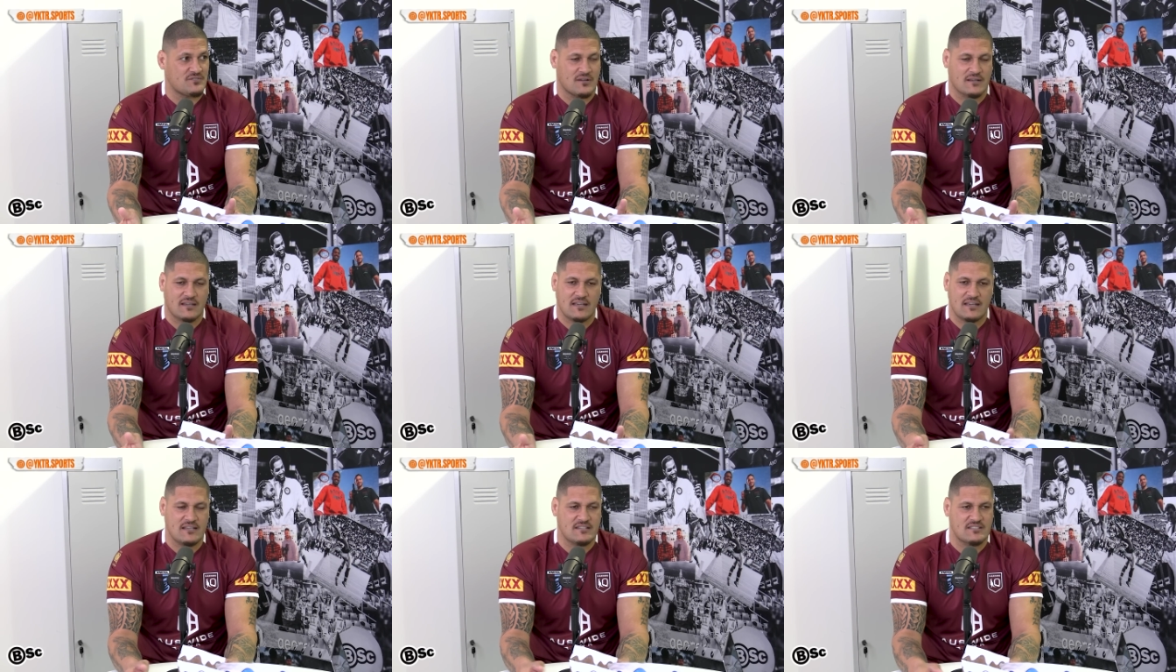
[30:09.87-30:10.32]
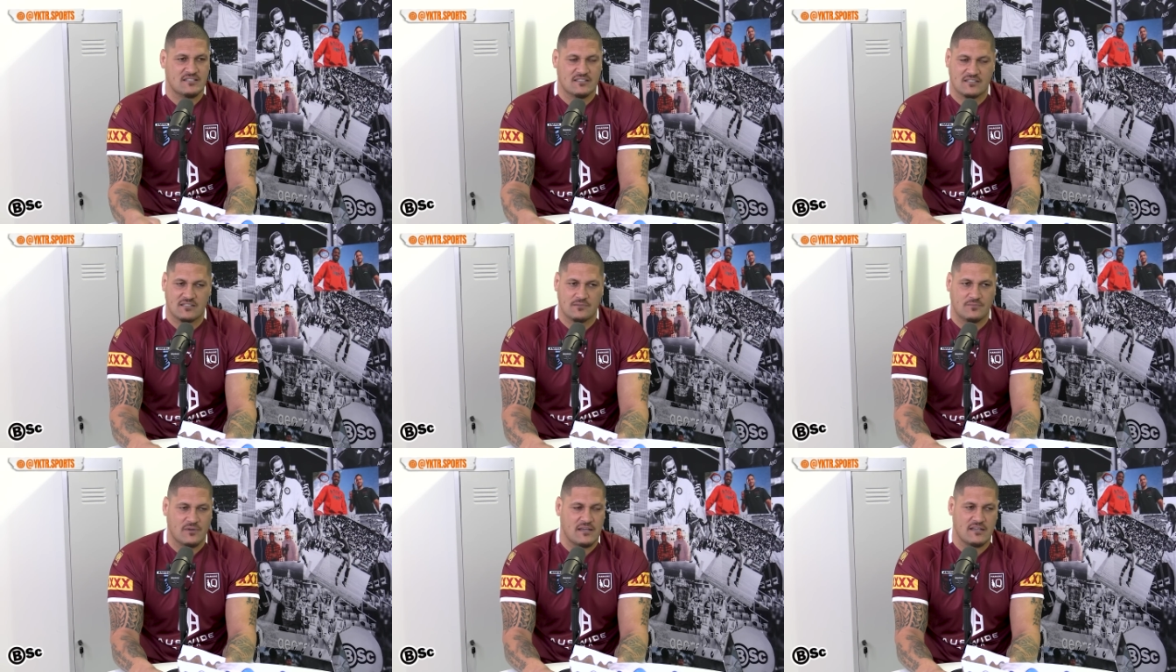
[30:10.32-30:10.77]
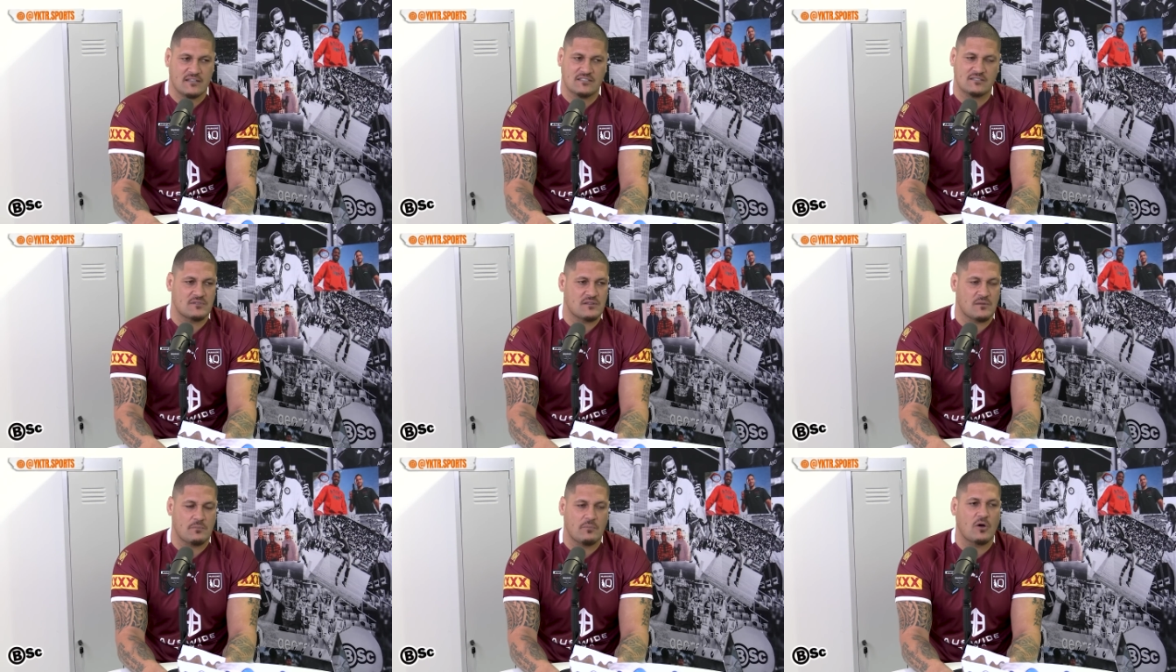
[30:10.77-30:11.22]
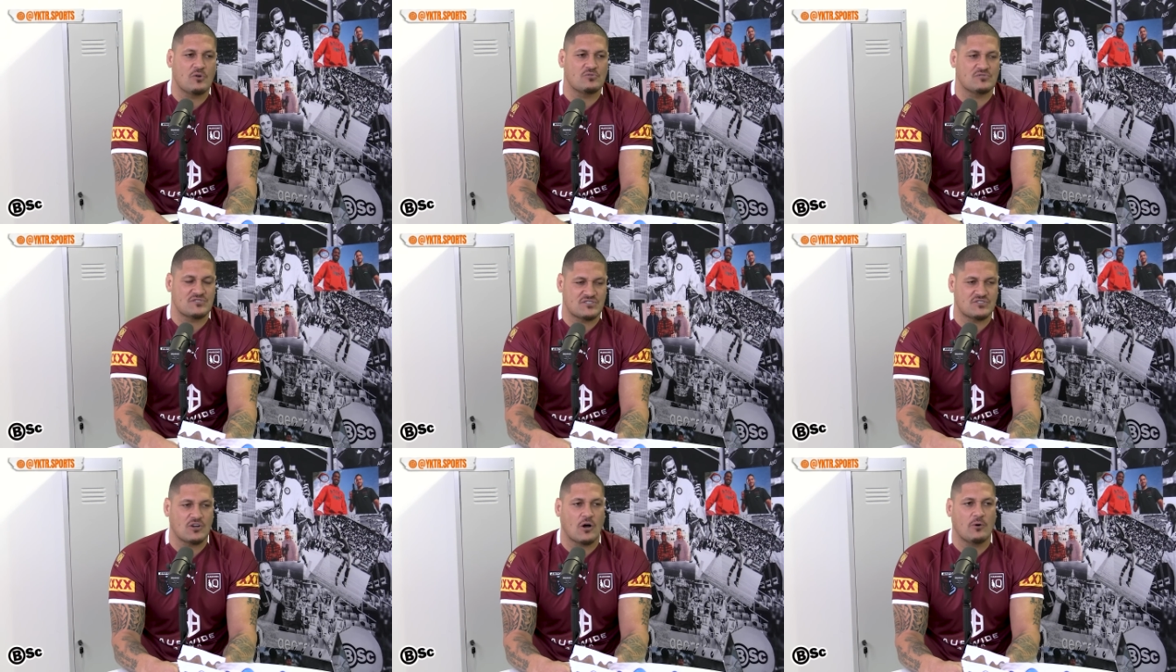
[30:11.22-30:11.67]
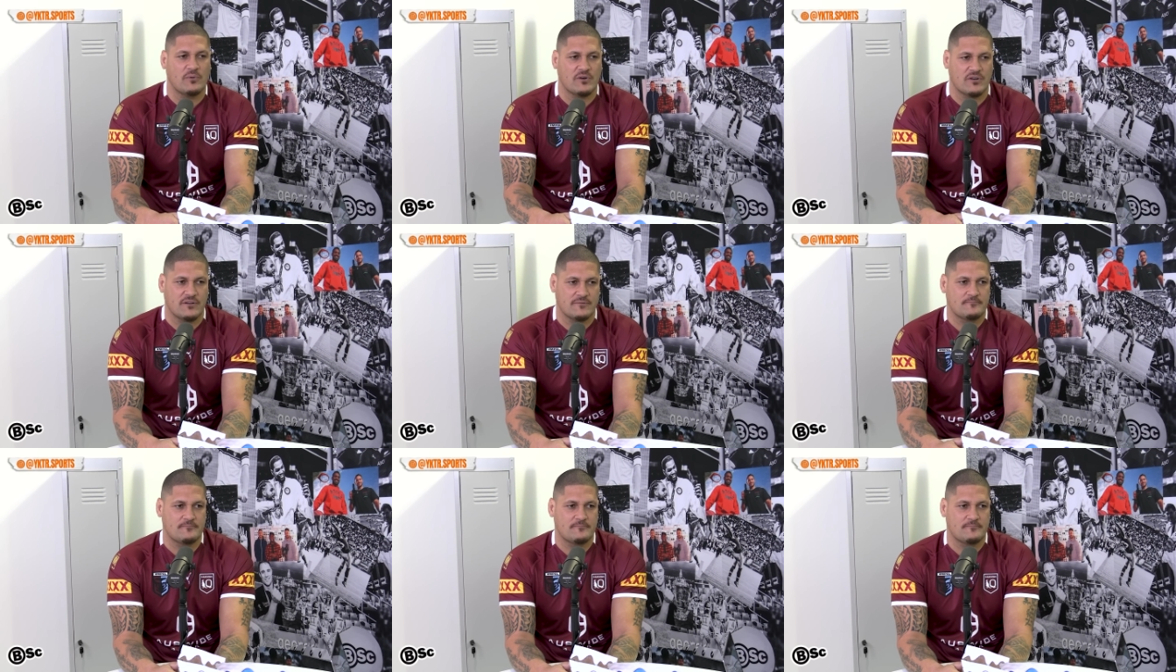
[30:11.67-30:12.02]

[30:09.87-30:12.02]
Like he's the most dominant.